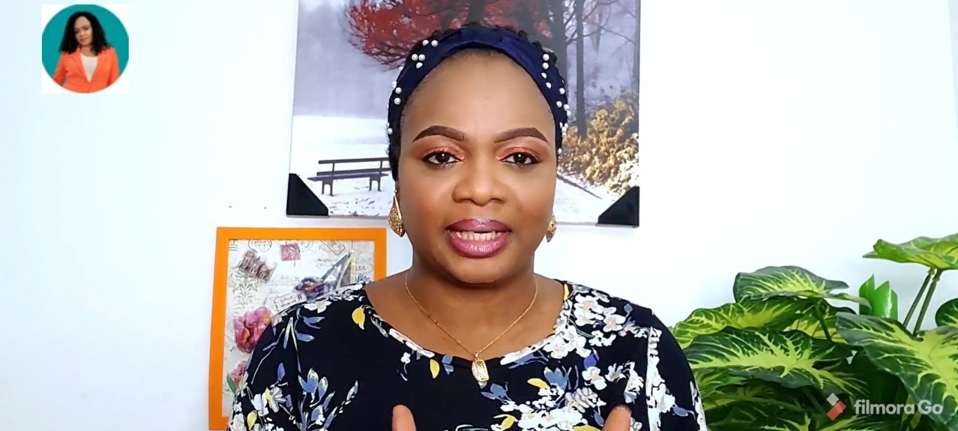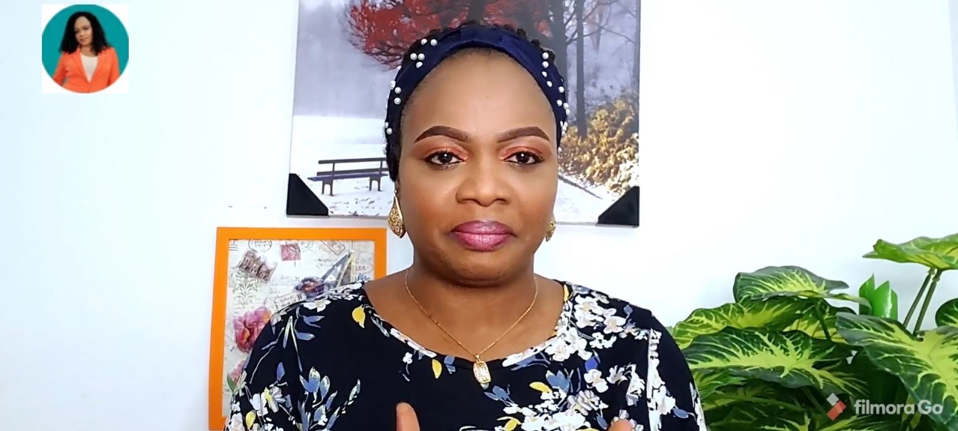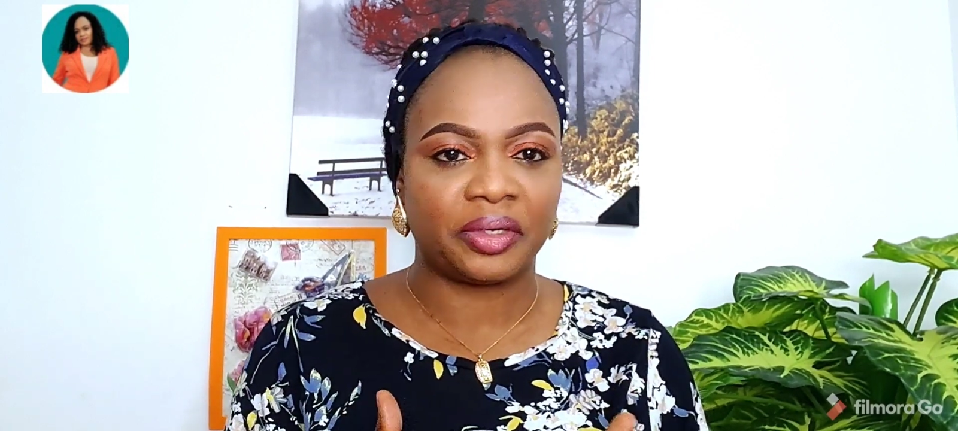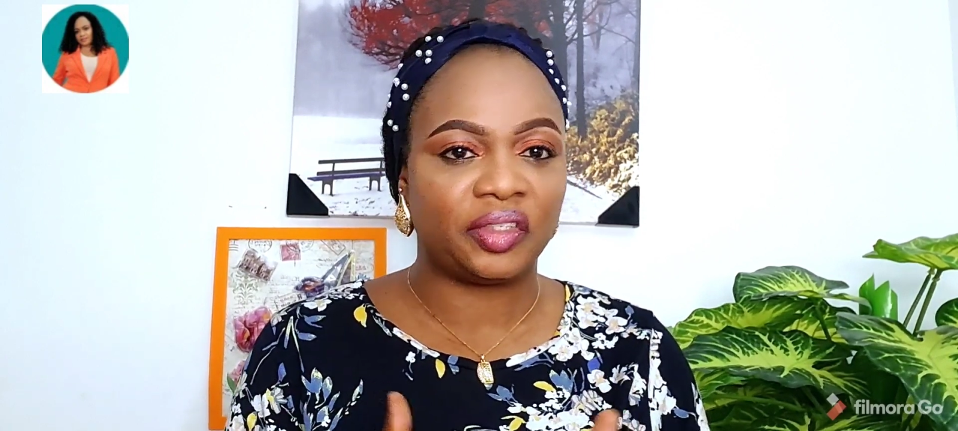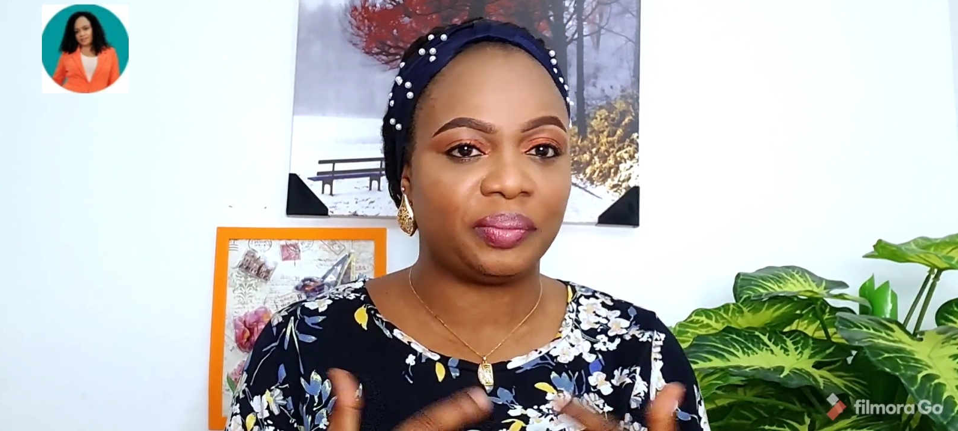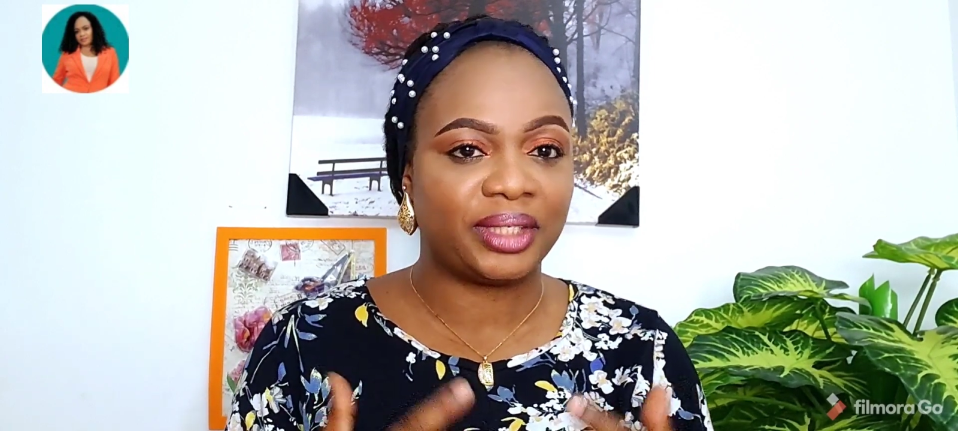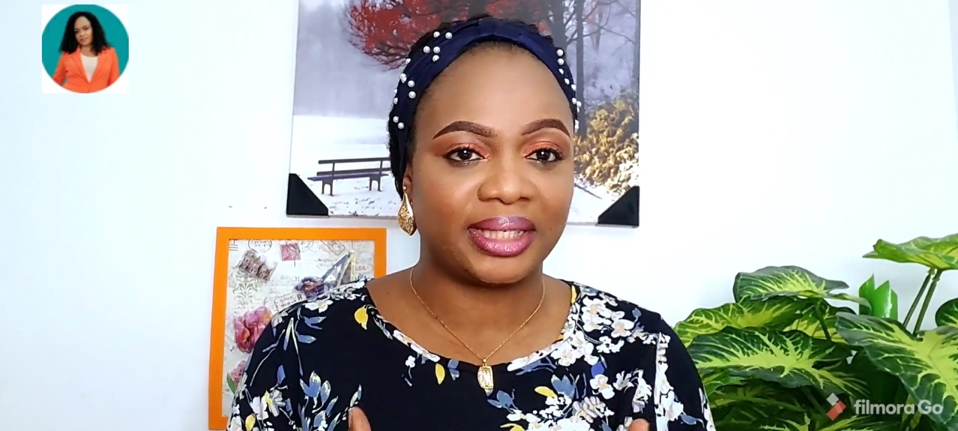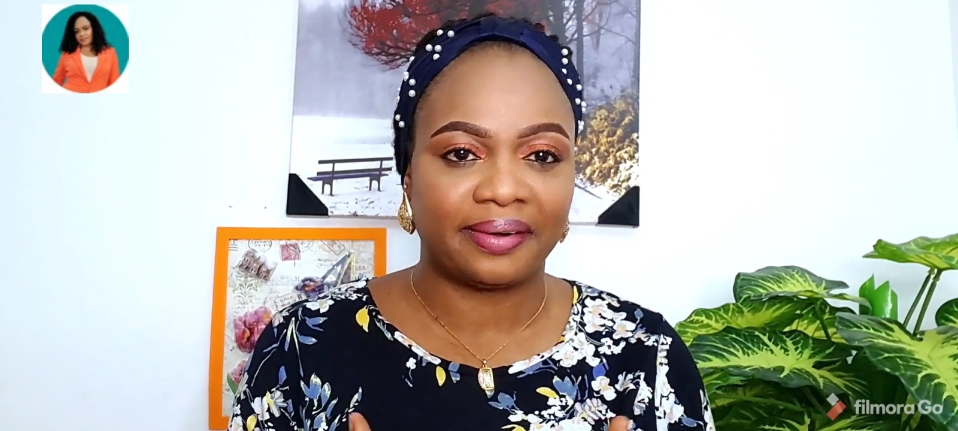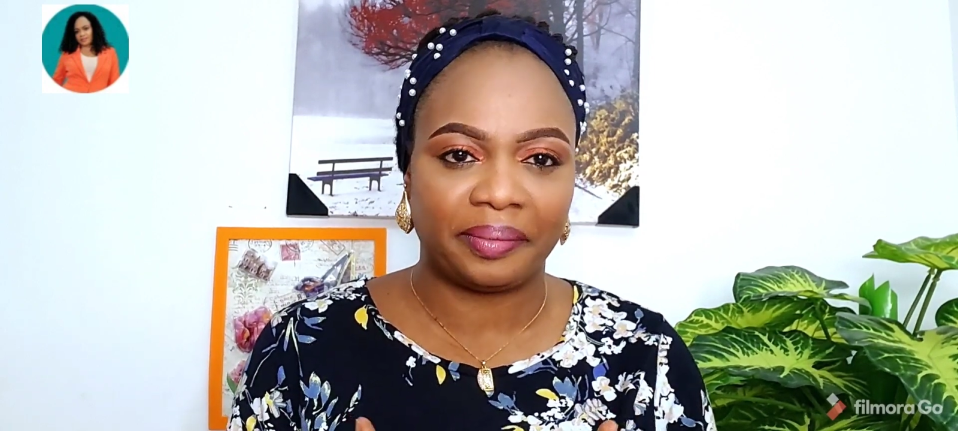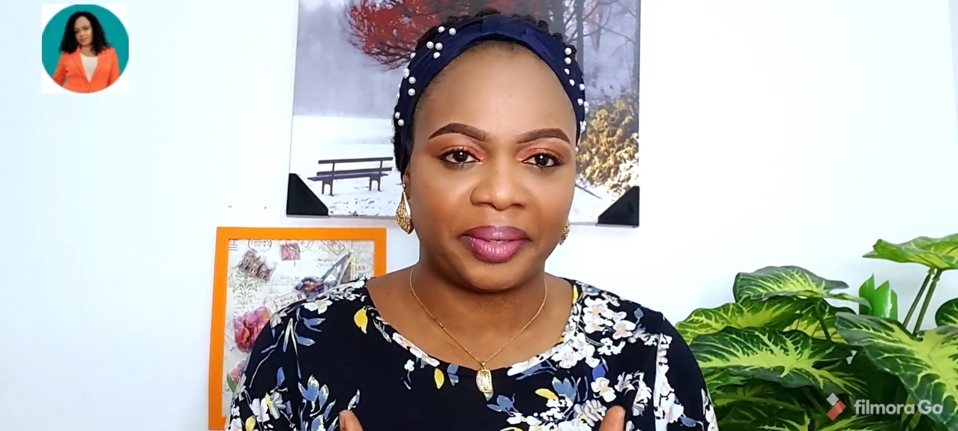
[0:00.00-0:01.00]
I'm going to be
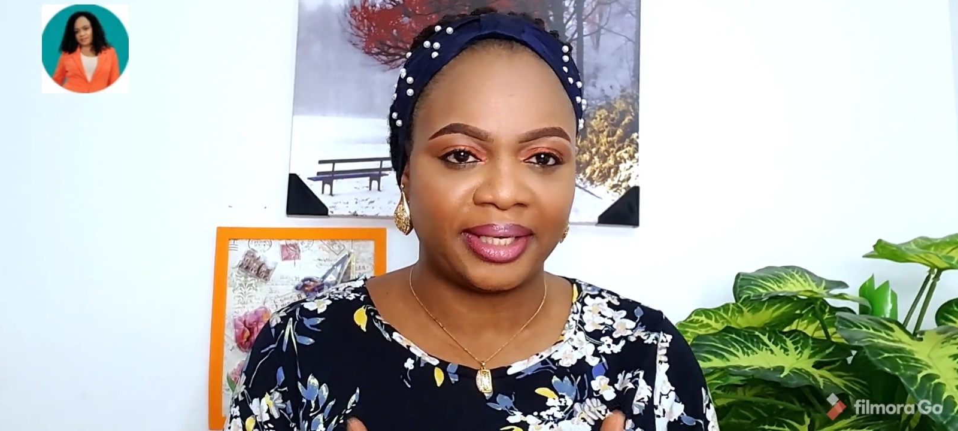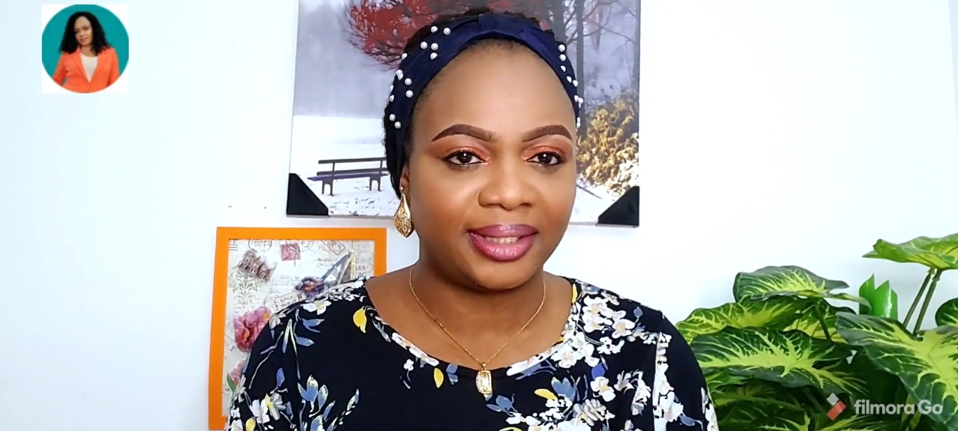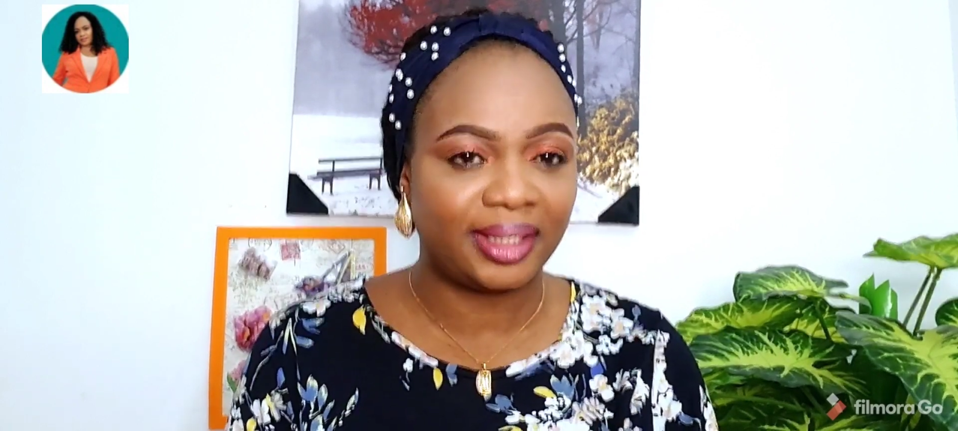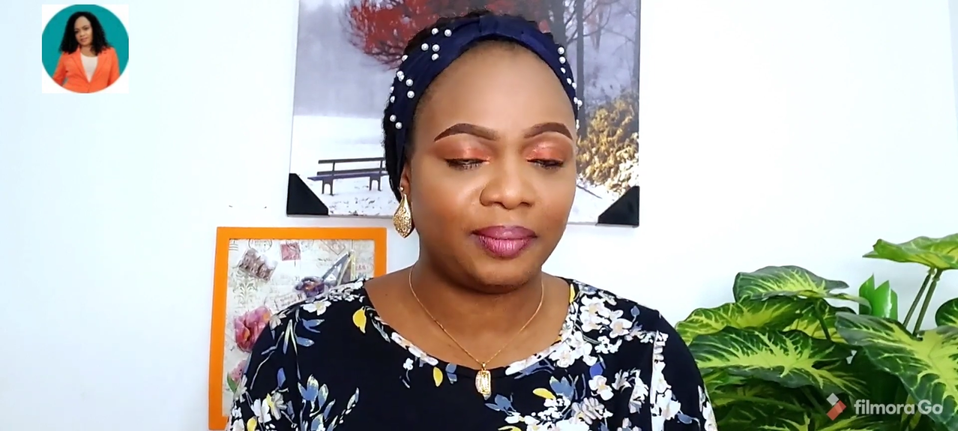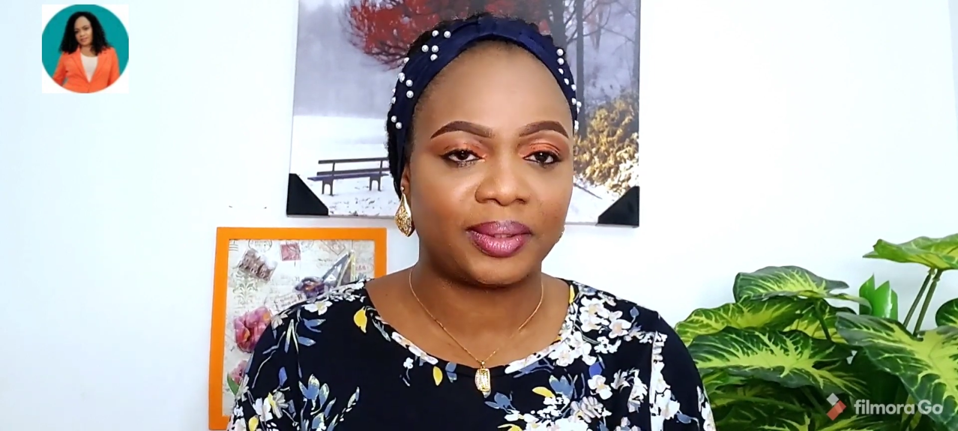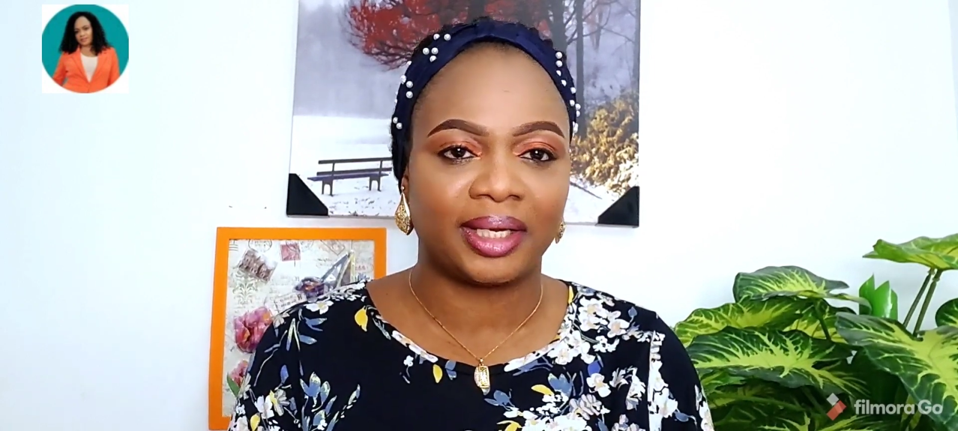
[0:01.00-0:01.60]
sharing my tips,